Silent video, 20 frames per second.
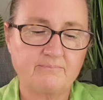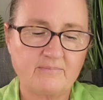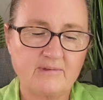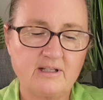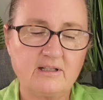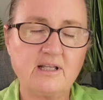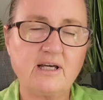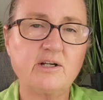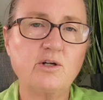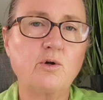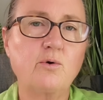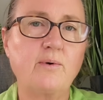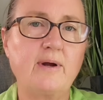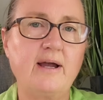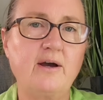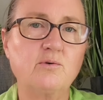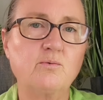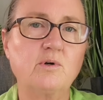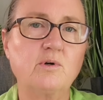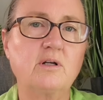a lot of
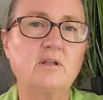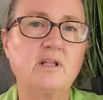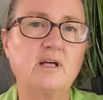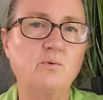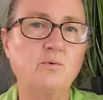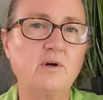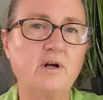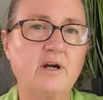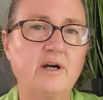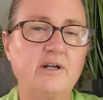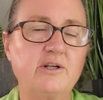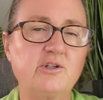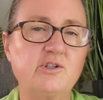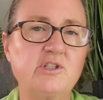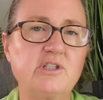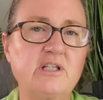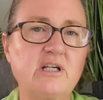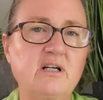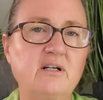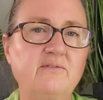groundwork, a lot of work on
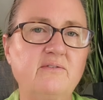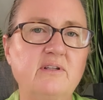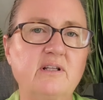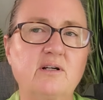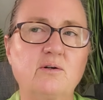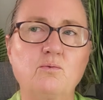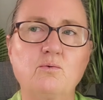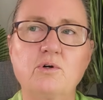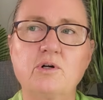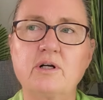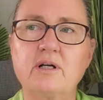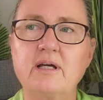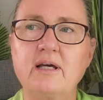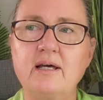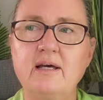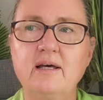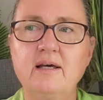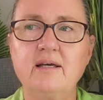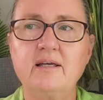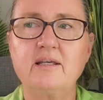yourself, a lot of work,
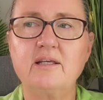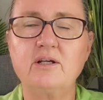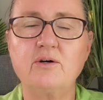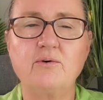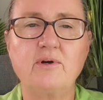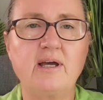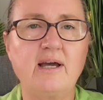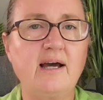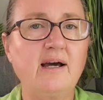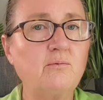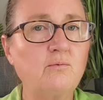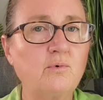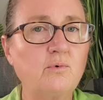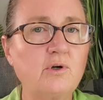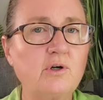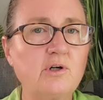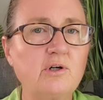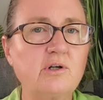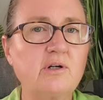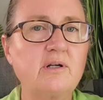at
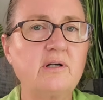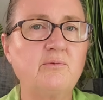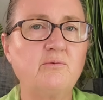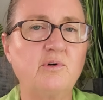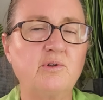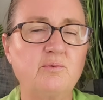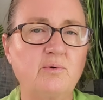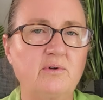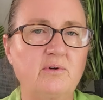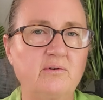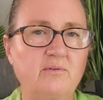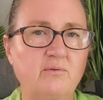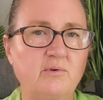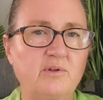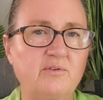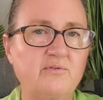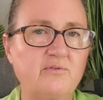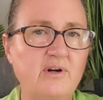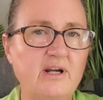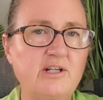work,
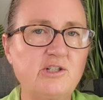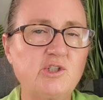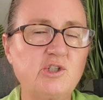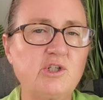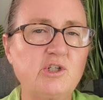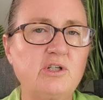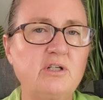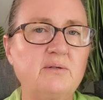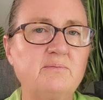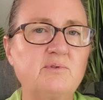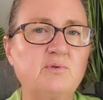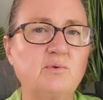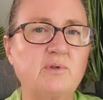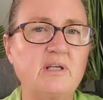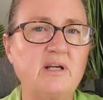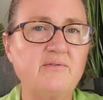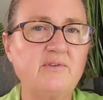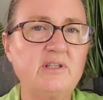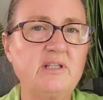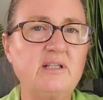with friendships, with
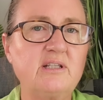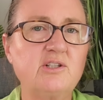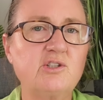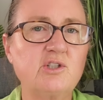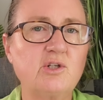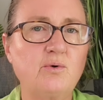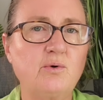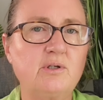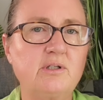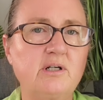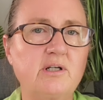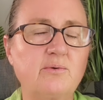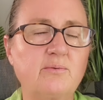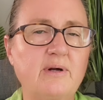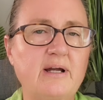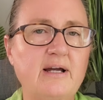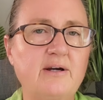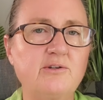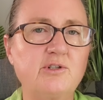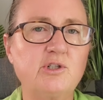everything that's going on
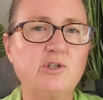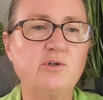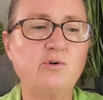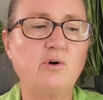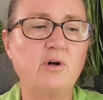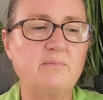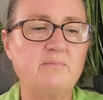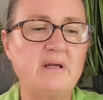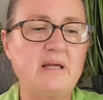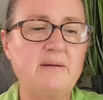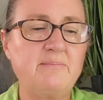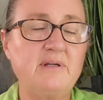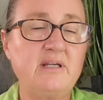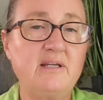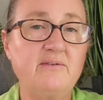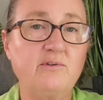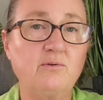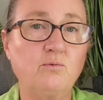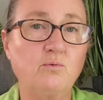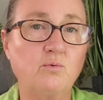around you, or maybe
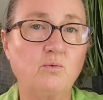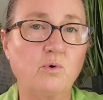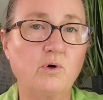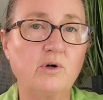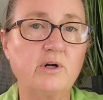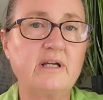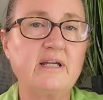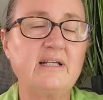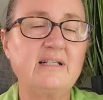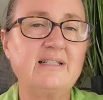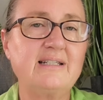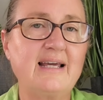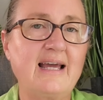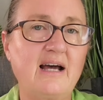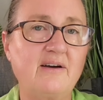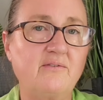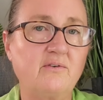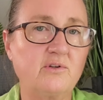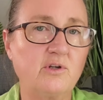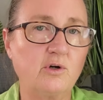even working to
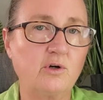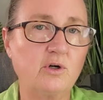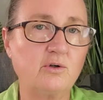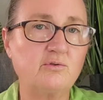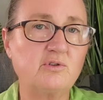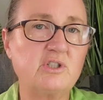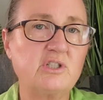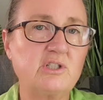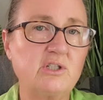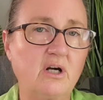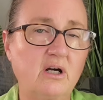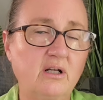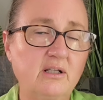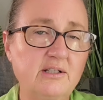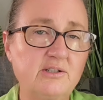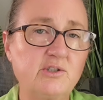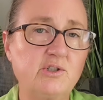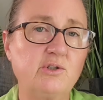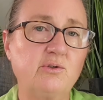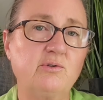have your own
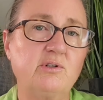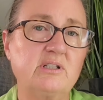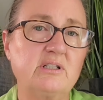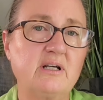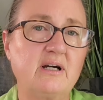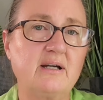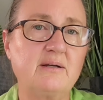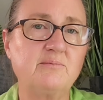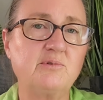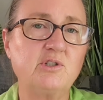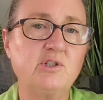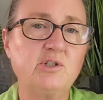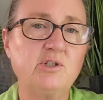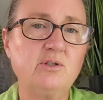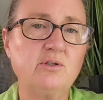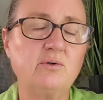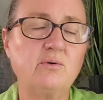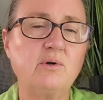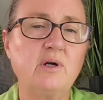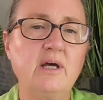solitude at times
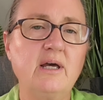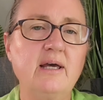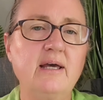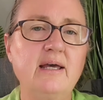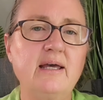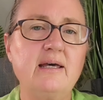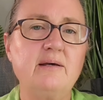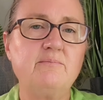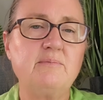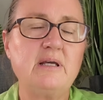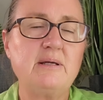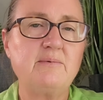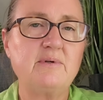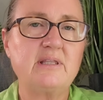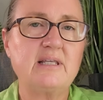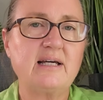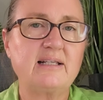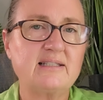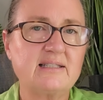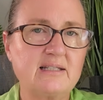too. And maybe
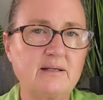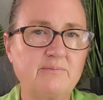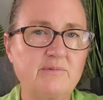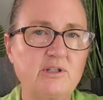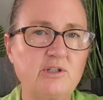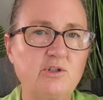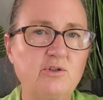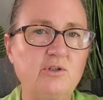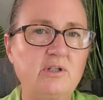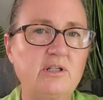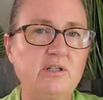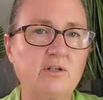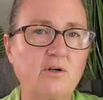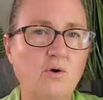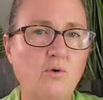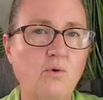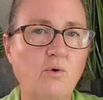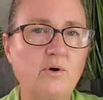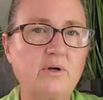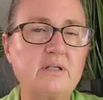that's something you need to
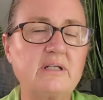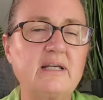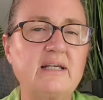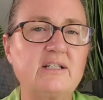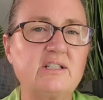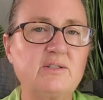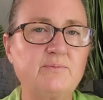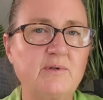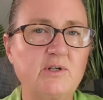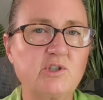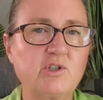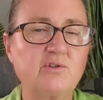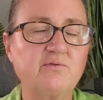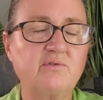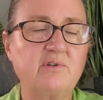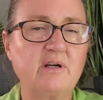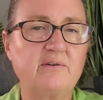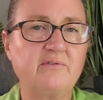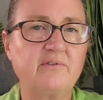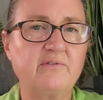coordinate, especially
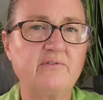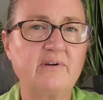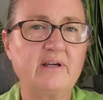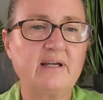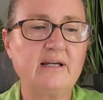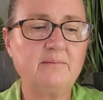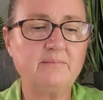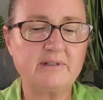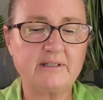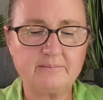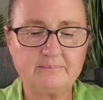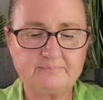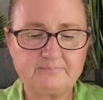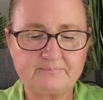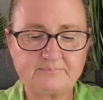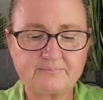if you have a family.